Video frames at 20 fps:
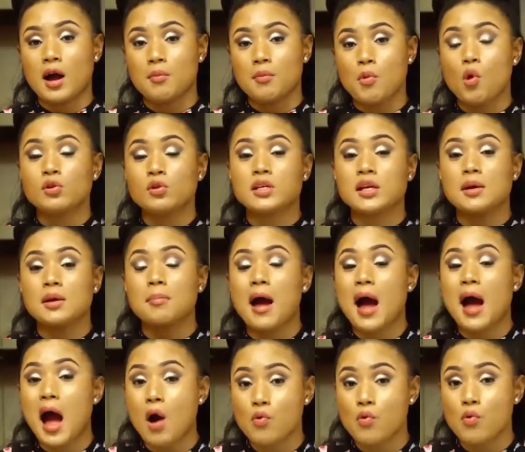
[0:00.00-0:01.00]
holding
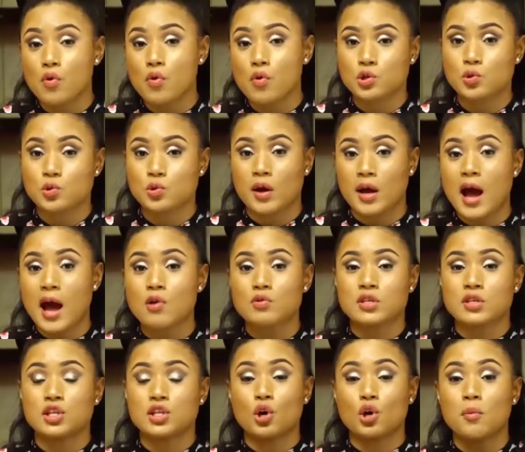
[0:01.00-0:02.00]
power to
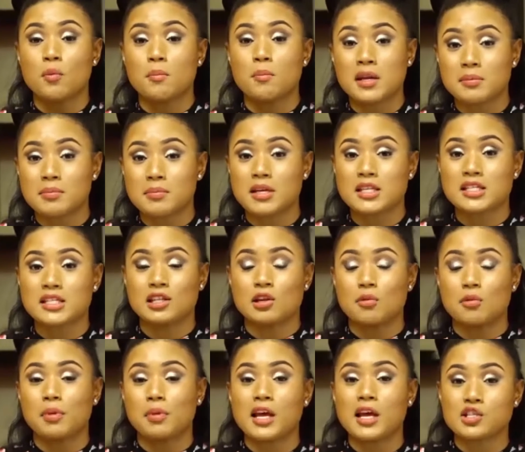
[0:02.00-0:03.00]
account and the commitments
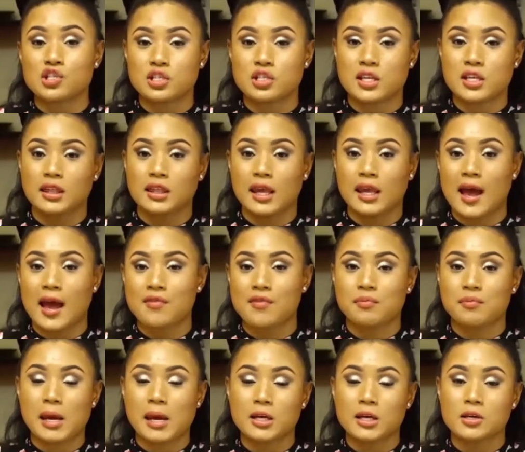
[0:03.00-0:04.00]
and the pledges that they have
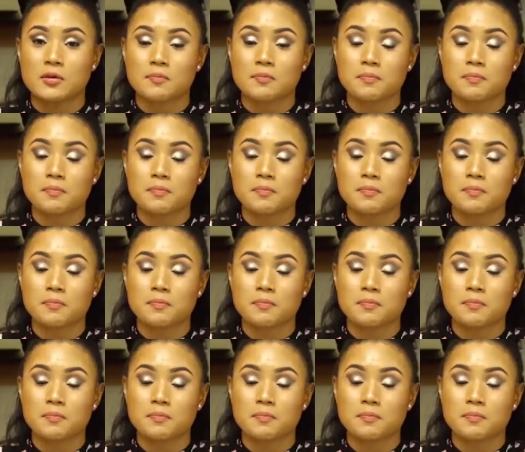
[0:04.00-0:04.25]
made?